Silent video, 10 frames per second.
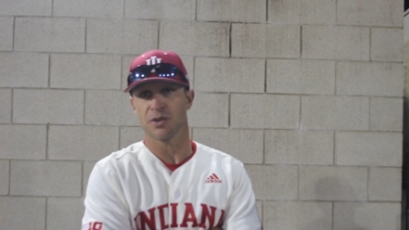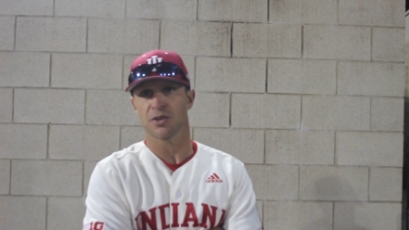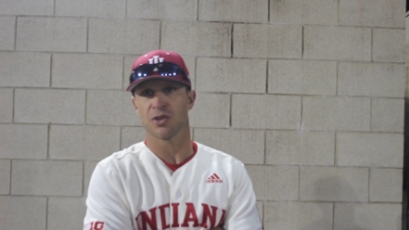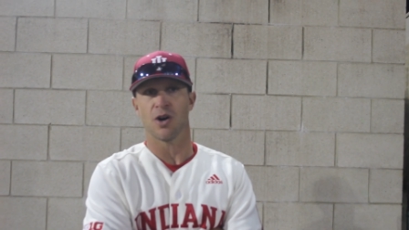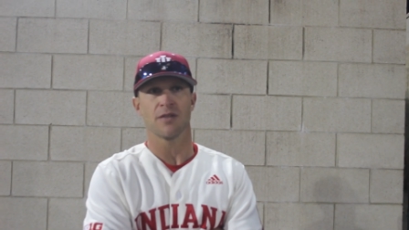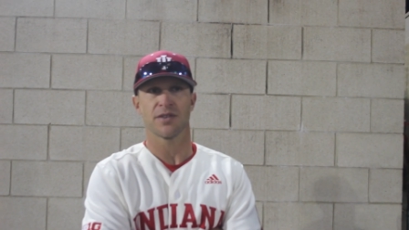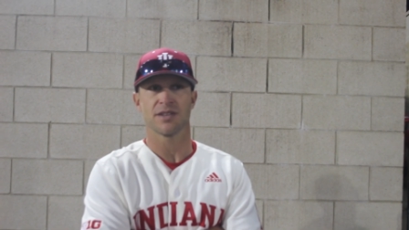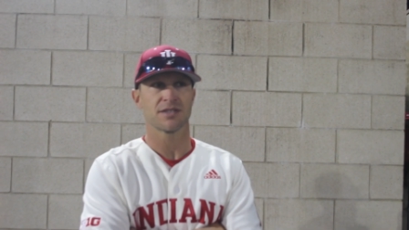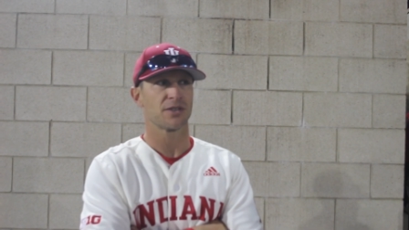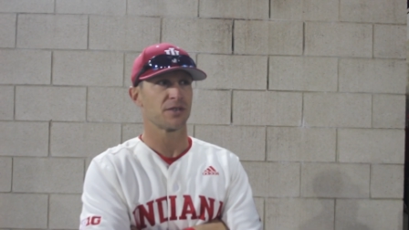They're a good
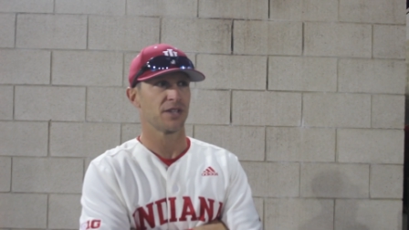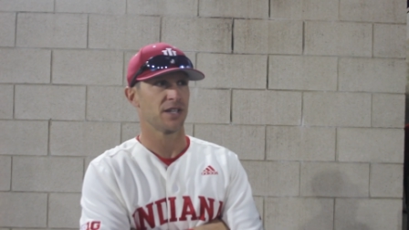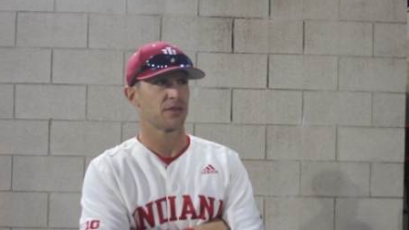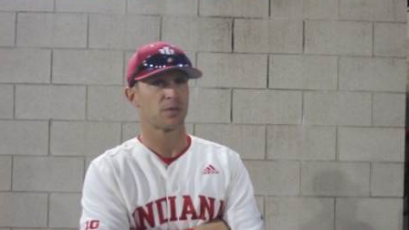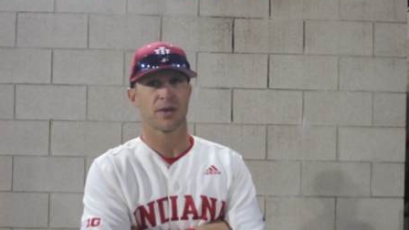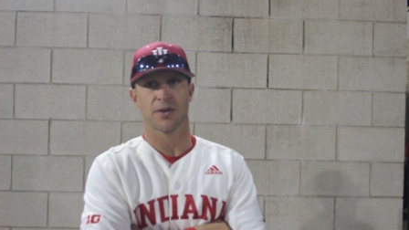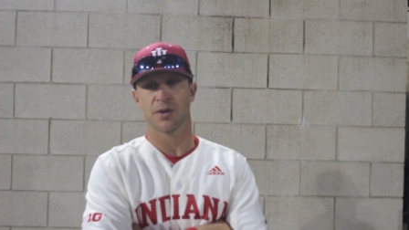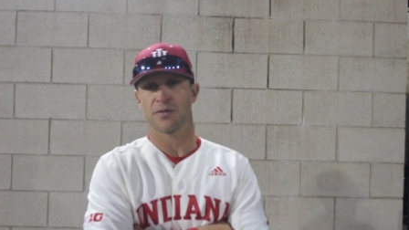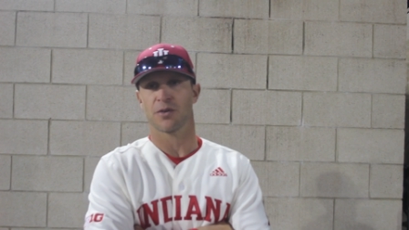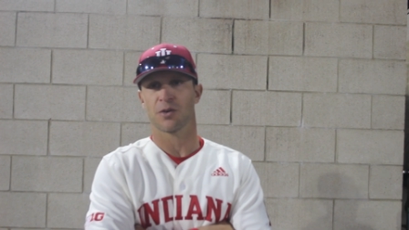offense. They're hitting
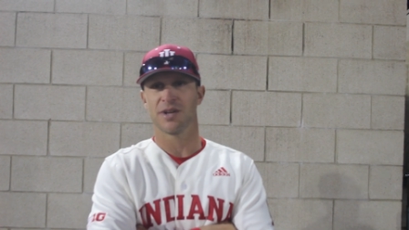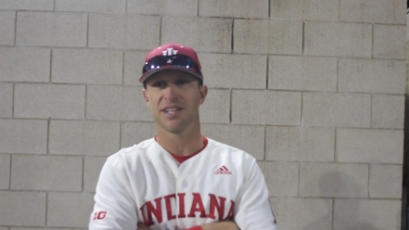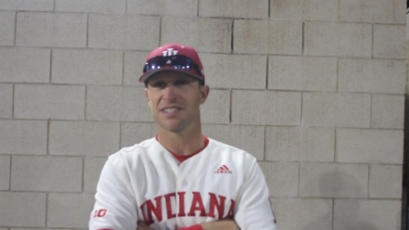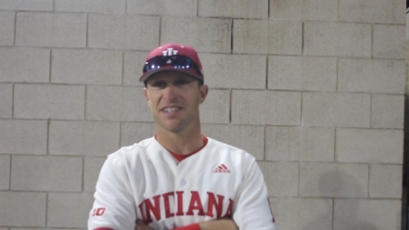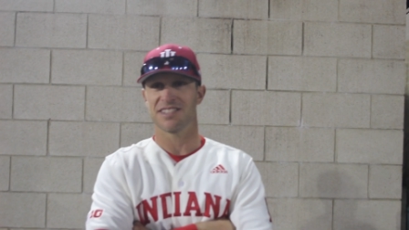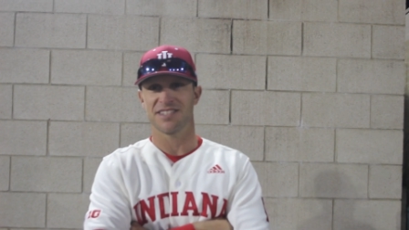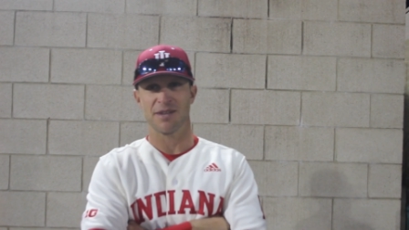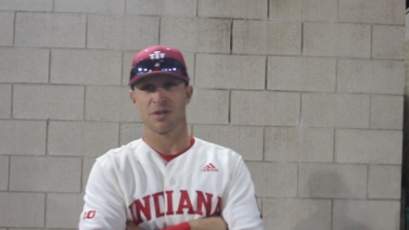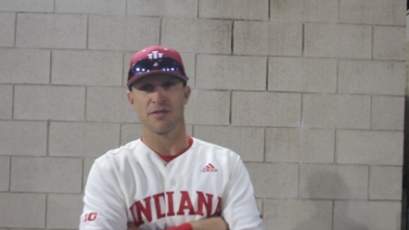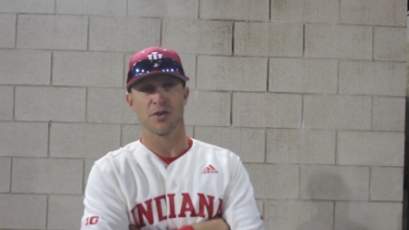330 for a reason as a
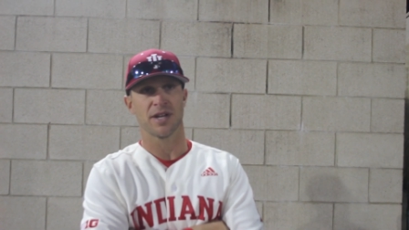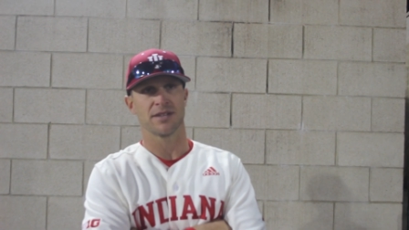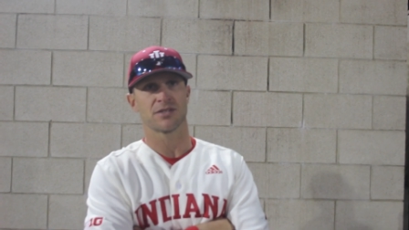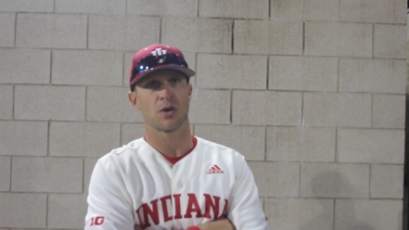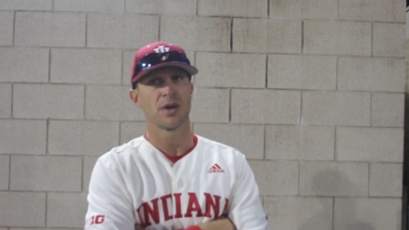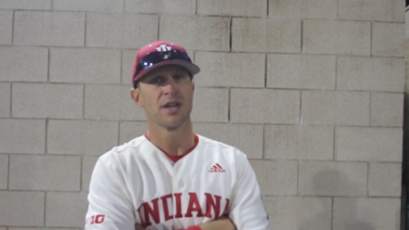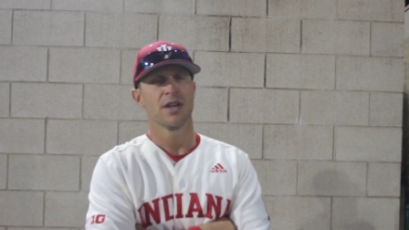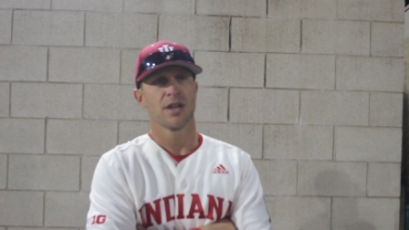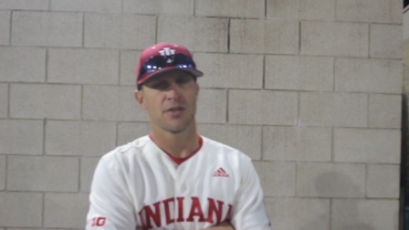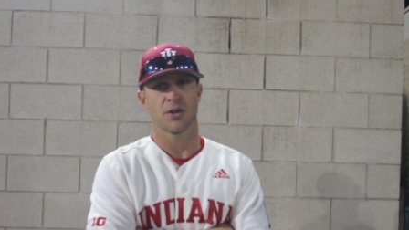team or whatever they're hitting. So
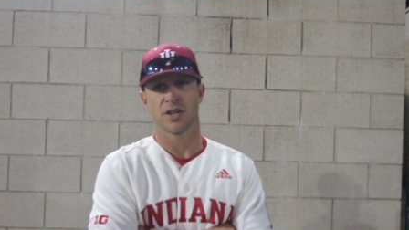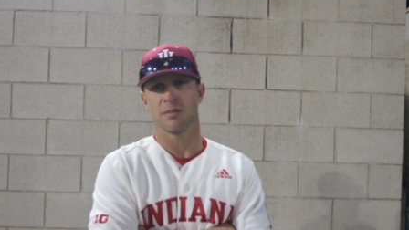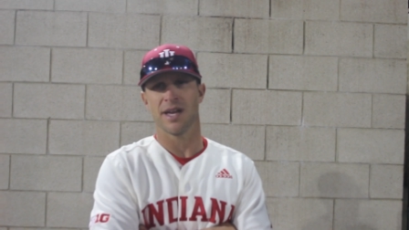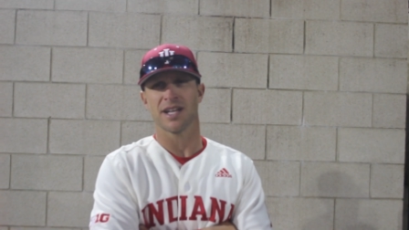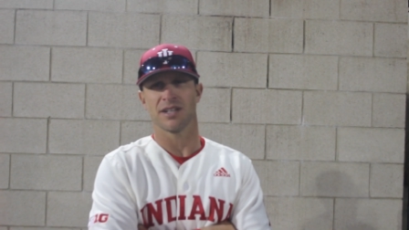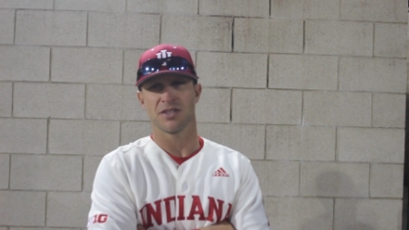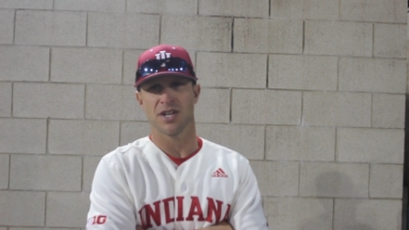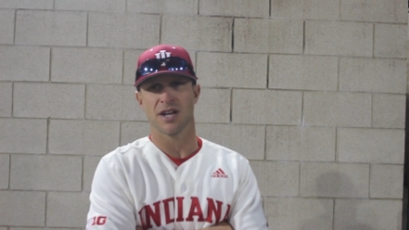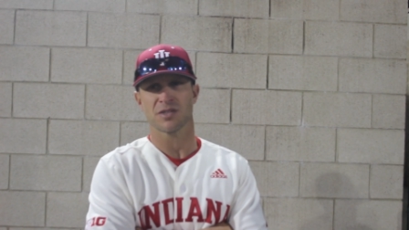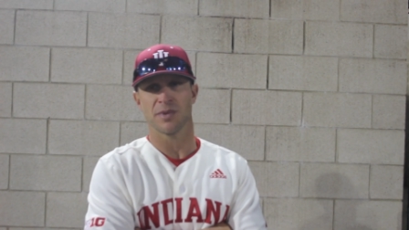they're going to make an
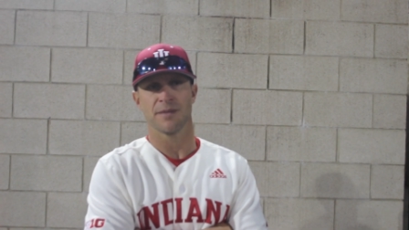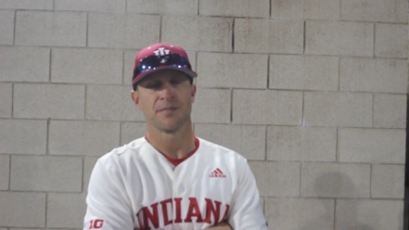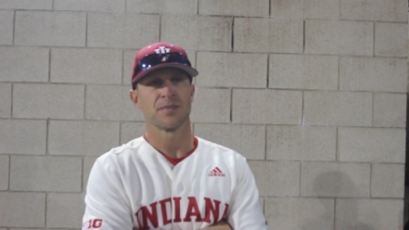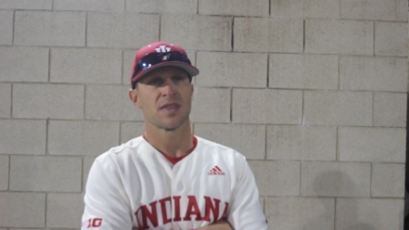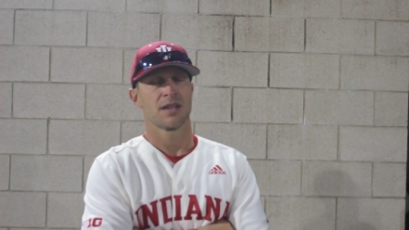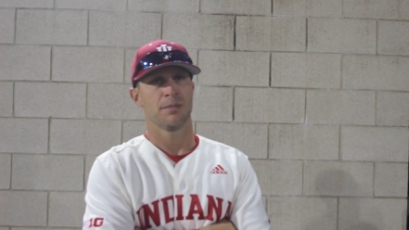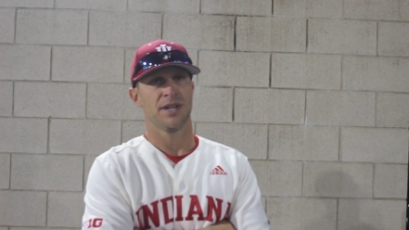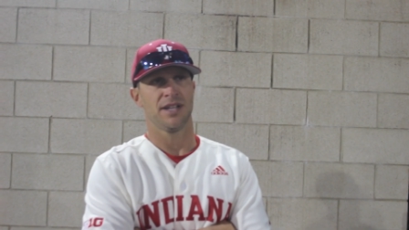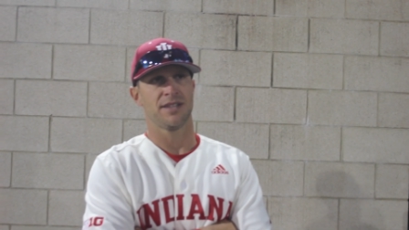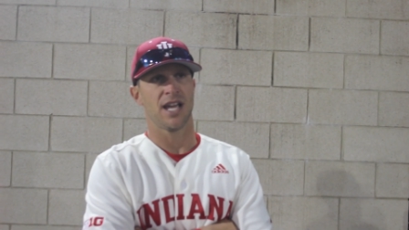adjustment,
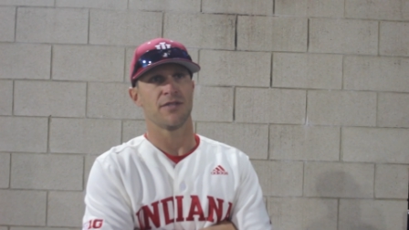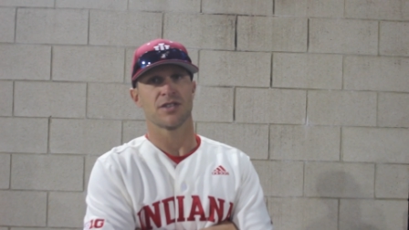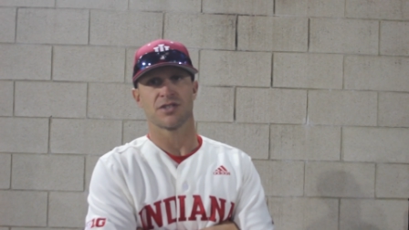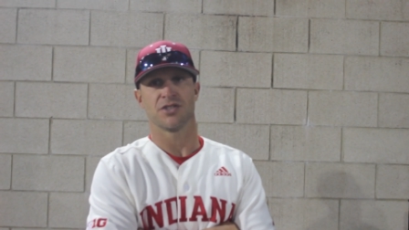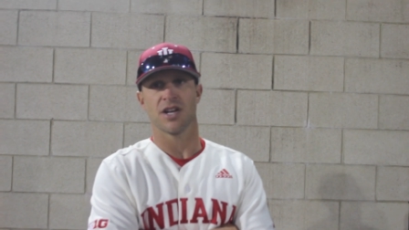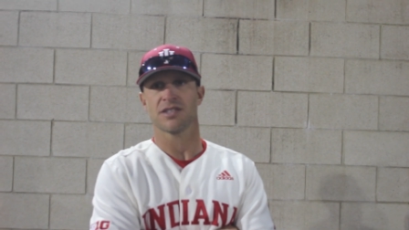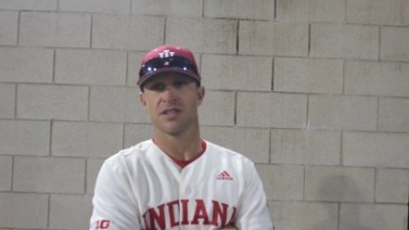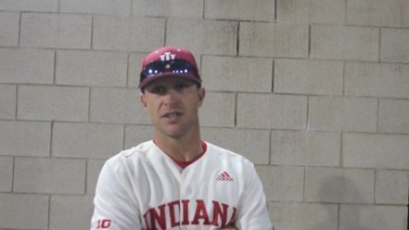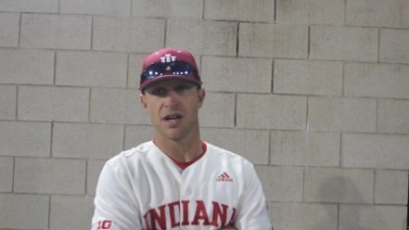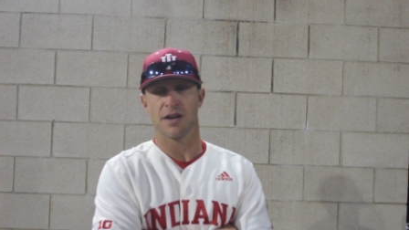but it gave us just
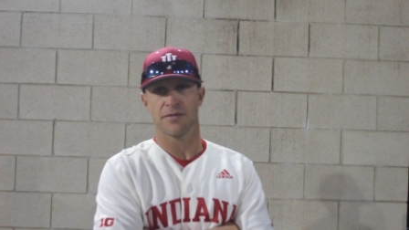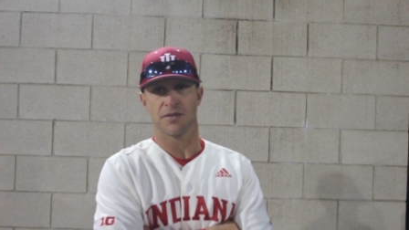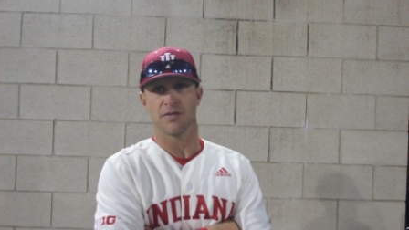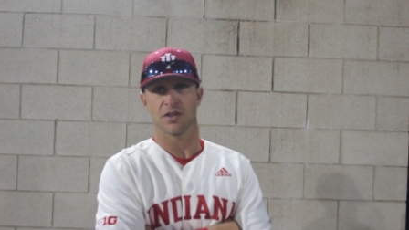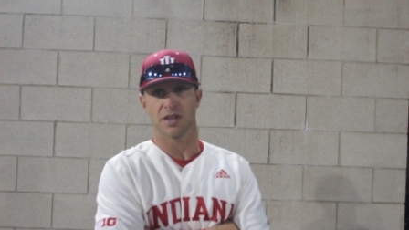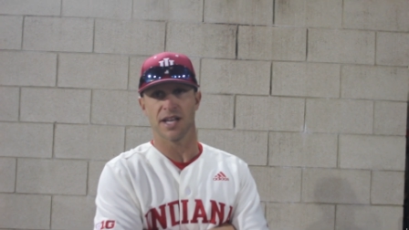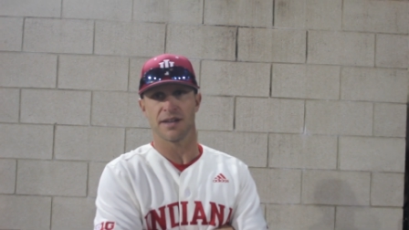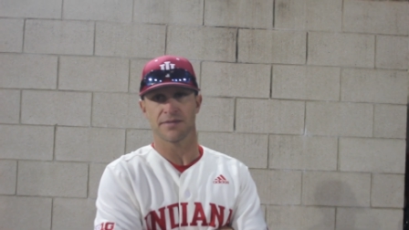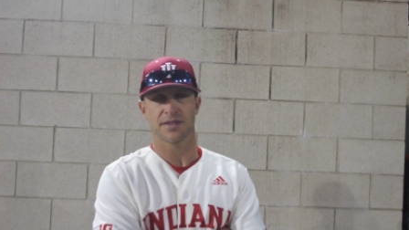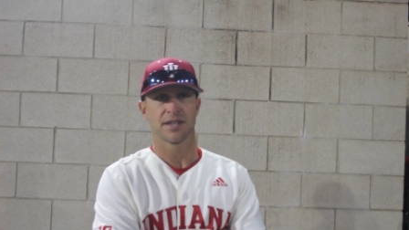enough of a lift